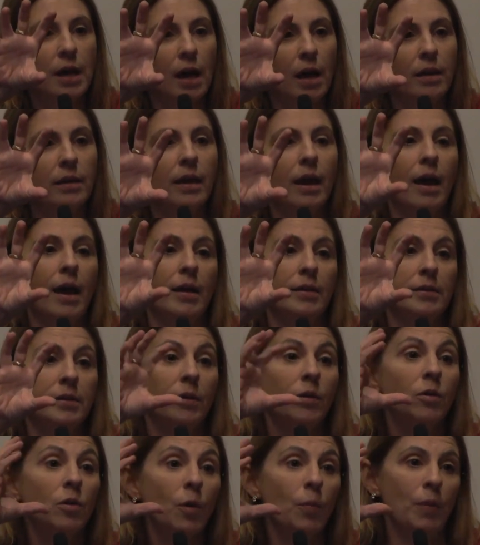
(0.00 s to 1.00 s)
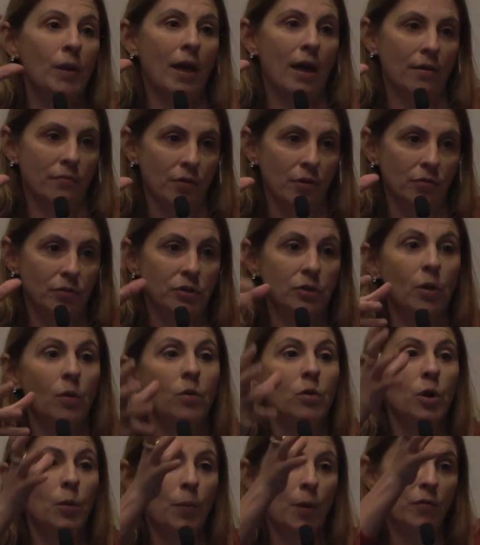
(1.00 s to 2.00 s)
done at group level. So
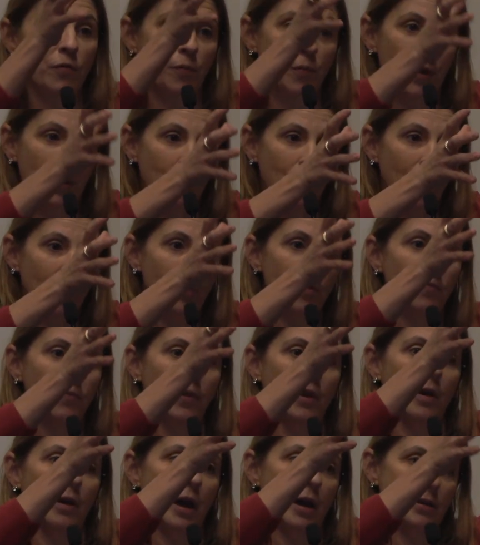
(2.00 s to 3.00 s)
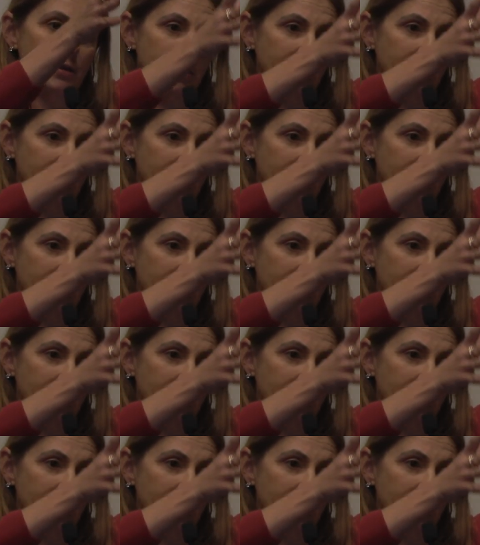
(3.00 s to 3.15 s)
group of people,